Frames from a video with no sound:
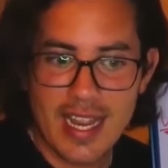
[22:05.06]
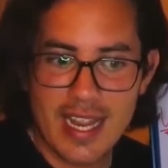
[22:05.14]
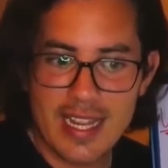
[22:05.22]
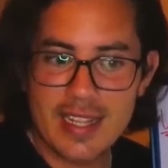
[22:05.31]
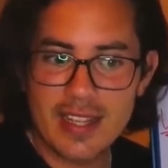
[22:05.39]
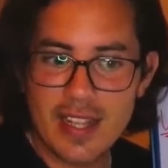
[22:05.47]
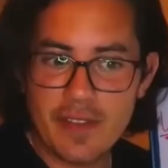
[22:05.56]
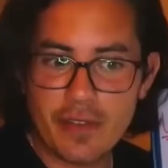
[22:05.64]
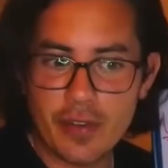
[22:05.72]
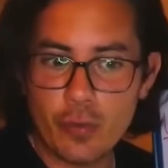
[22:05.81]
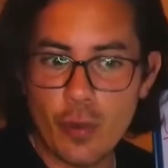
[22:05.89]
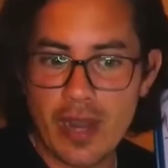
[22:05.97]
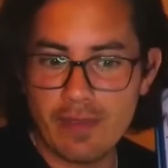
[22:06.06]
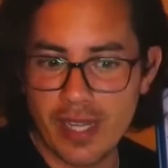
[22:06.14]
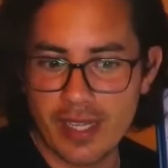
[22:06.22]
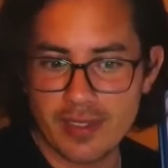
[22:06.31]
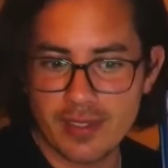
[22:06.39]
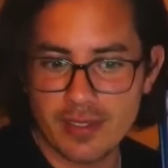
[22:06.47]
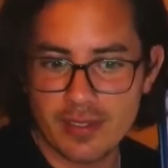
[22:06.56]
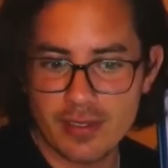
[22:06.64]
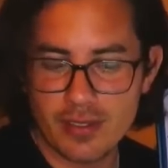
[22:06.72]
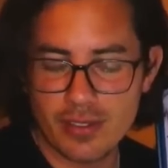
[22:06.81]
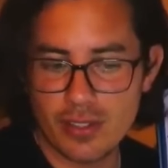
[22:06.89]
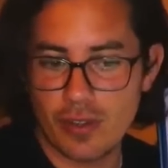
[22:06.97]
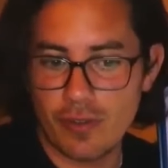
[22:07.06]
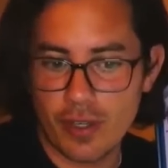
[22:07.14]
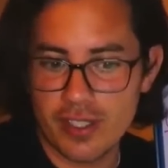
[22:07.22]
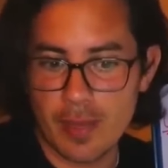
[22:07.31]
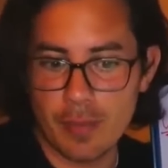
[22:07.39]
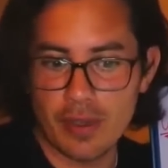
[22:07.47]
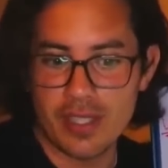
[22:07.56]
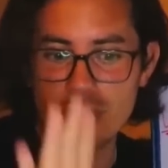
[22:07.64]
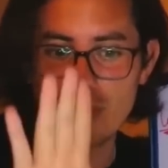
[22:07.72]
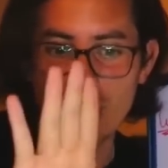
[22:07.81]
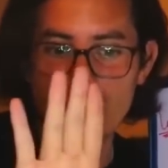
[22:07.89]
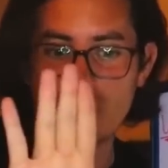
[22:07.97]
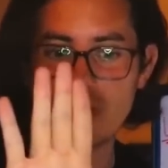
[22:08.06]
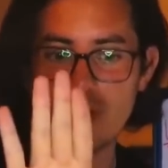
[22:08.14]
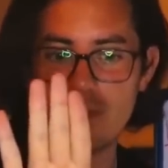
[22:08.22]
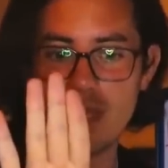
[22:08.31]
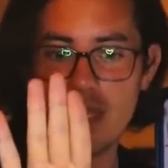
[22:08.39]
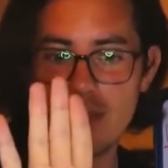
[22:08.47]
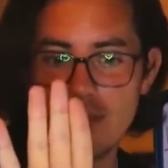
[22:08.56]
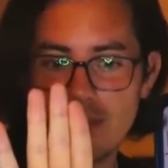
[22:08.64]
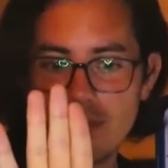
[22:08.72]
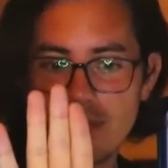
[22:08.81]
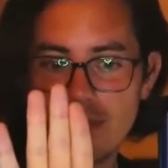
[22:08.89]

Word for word: in different wavelengths. So for example, the structure can be